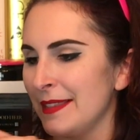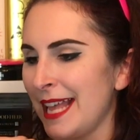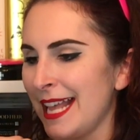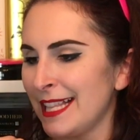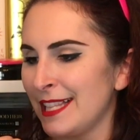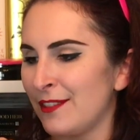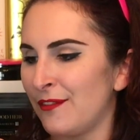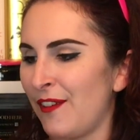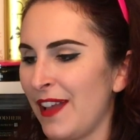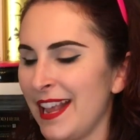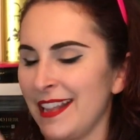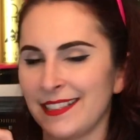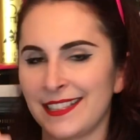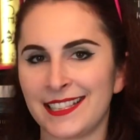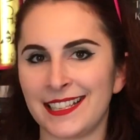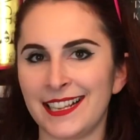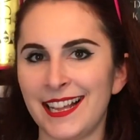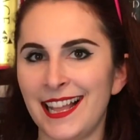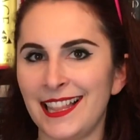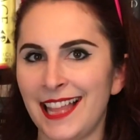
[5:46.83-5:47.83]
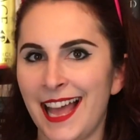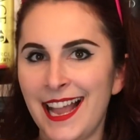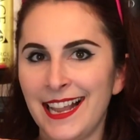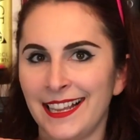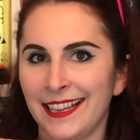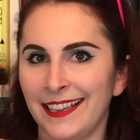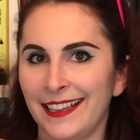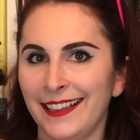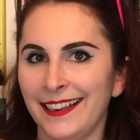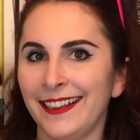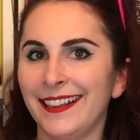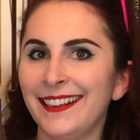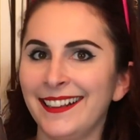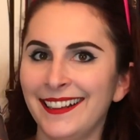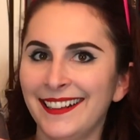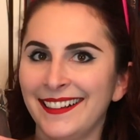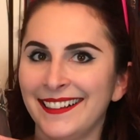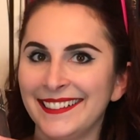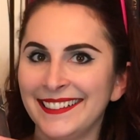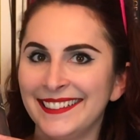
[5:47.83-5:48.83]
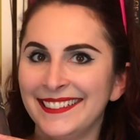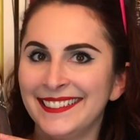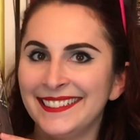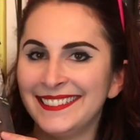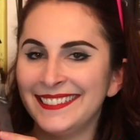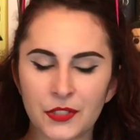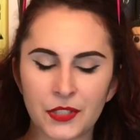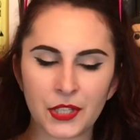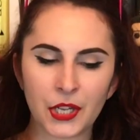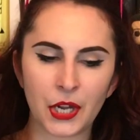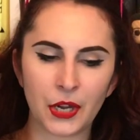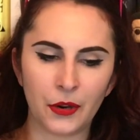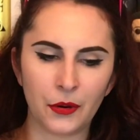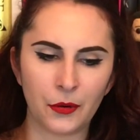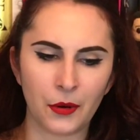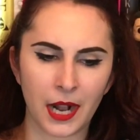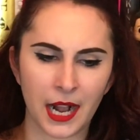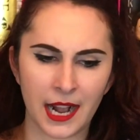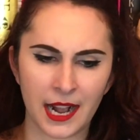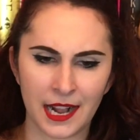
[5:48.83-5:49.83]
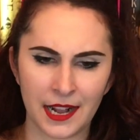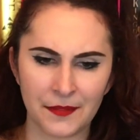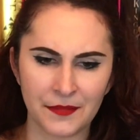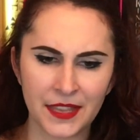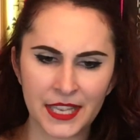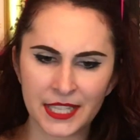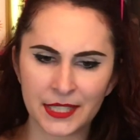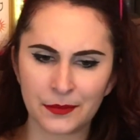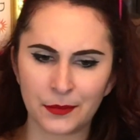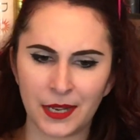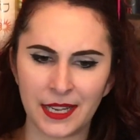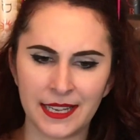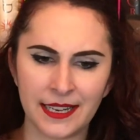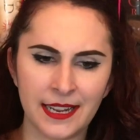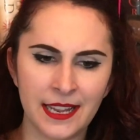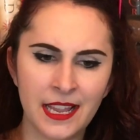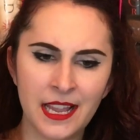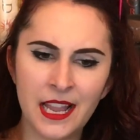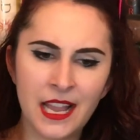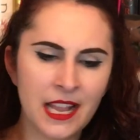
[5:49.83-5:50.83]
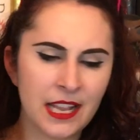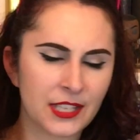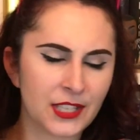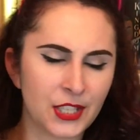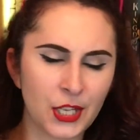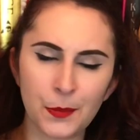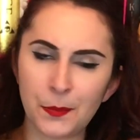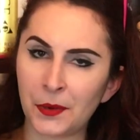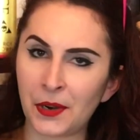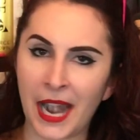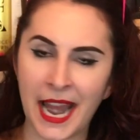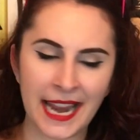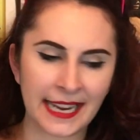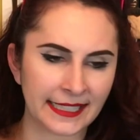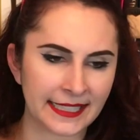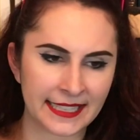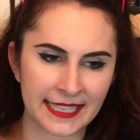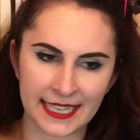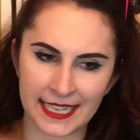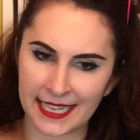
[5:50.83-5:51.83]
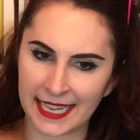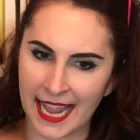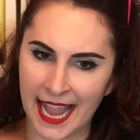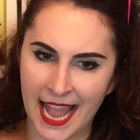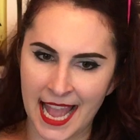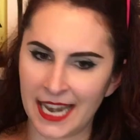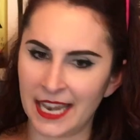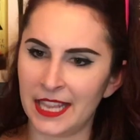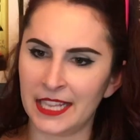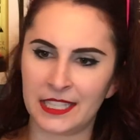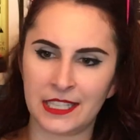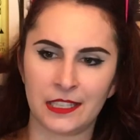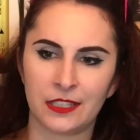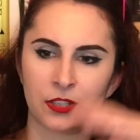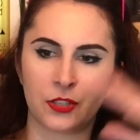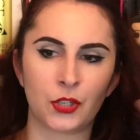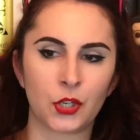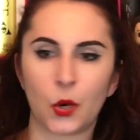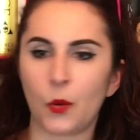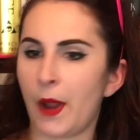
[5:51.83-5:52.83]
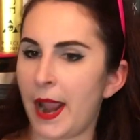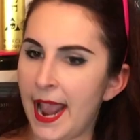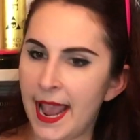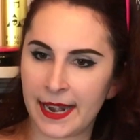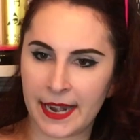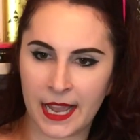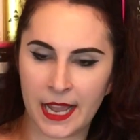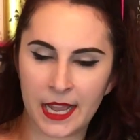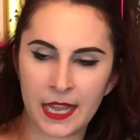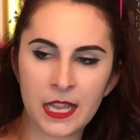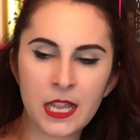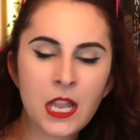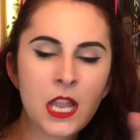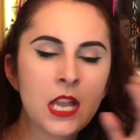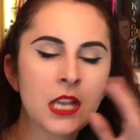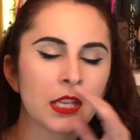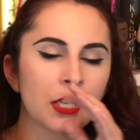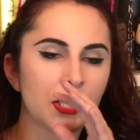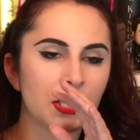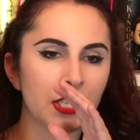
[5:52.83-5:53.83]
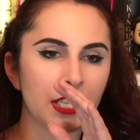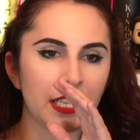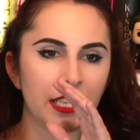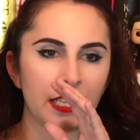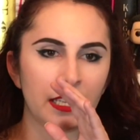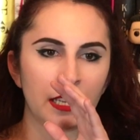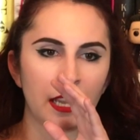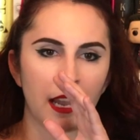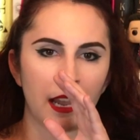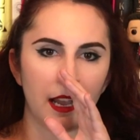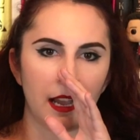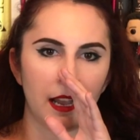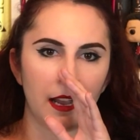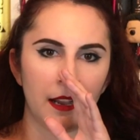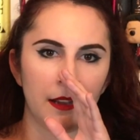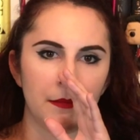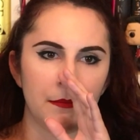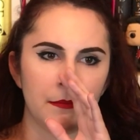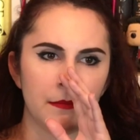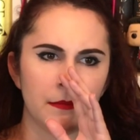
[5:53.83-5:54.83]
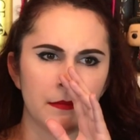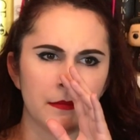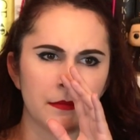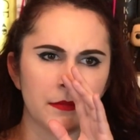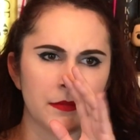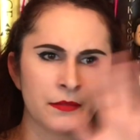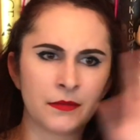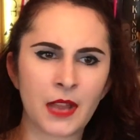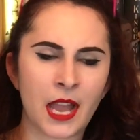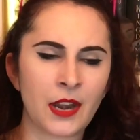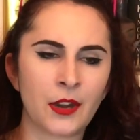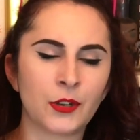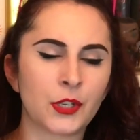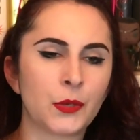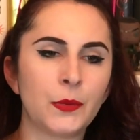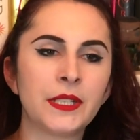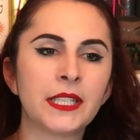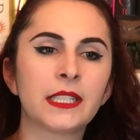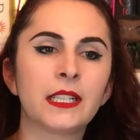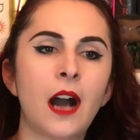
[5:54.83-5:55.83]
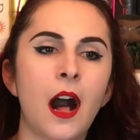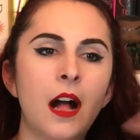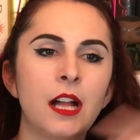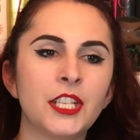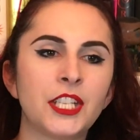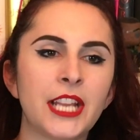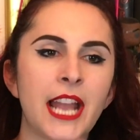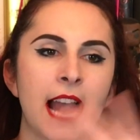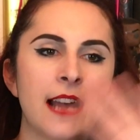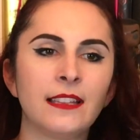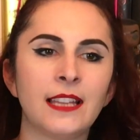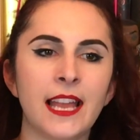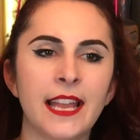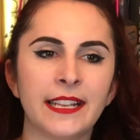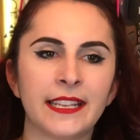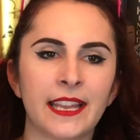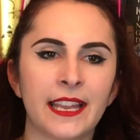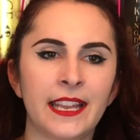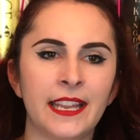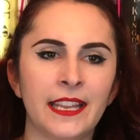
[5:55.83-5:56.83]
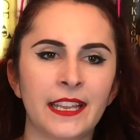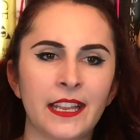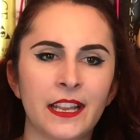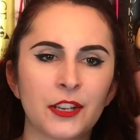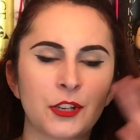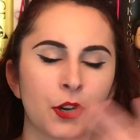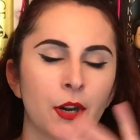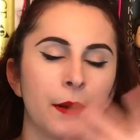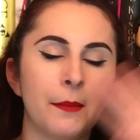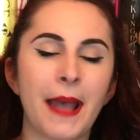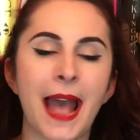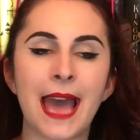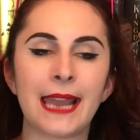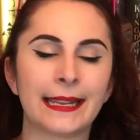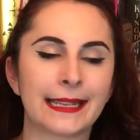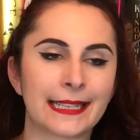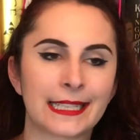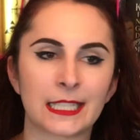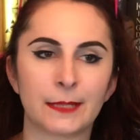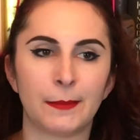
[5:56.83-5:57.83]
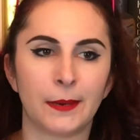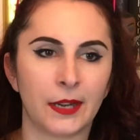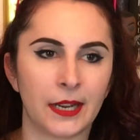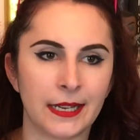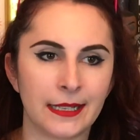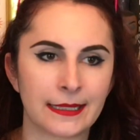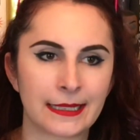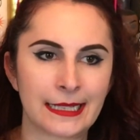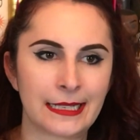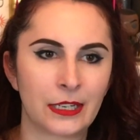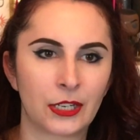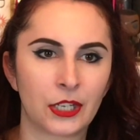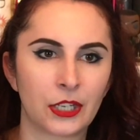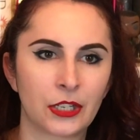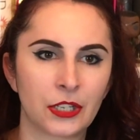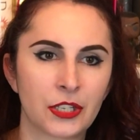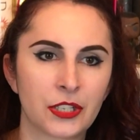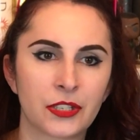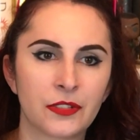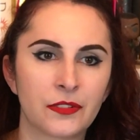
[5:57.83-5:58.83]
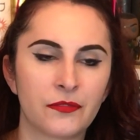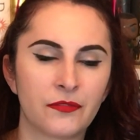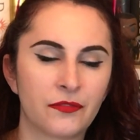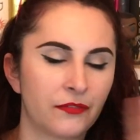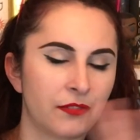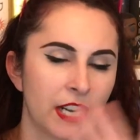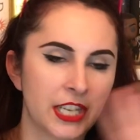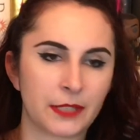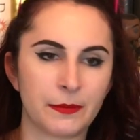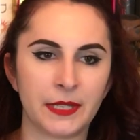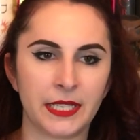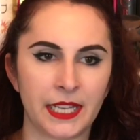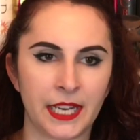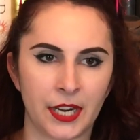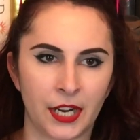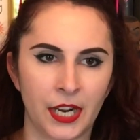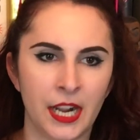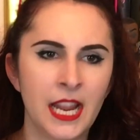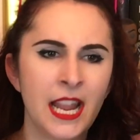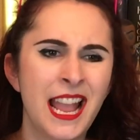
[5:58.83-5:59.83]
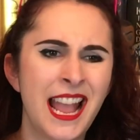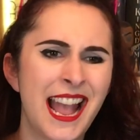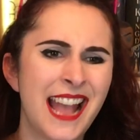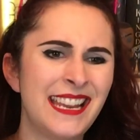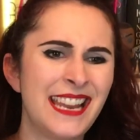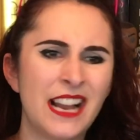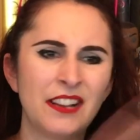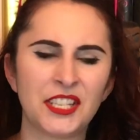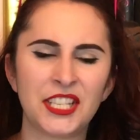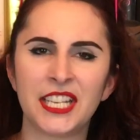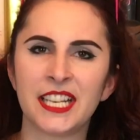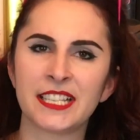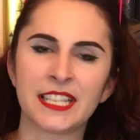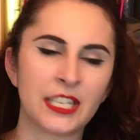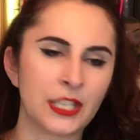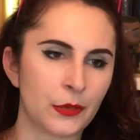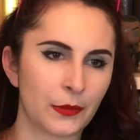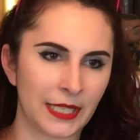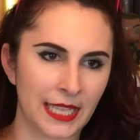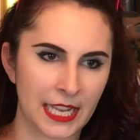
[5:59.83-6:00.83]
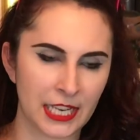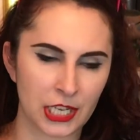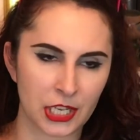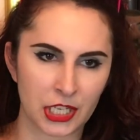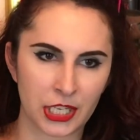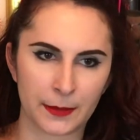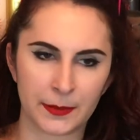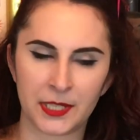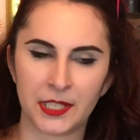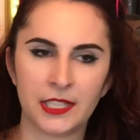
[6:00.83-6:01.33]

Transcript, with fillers: That's fancy. I like it. So uh, this one, super angsty again. This is Joanna. She, um, I don't know, she went to college. She had like a traumatic experience in her freshman year, and now she doesn't do relationships.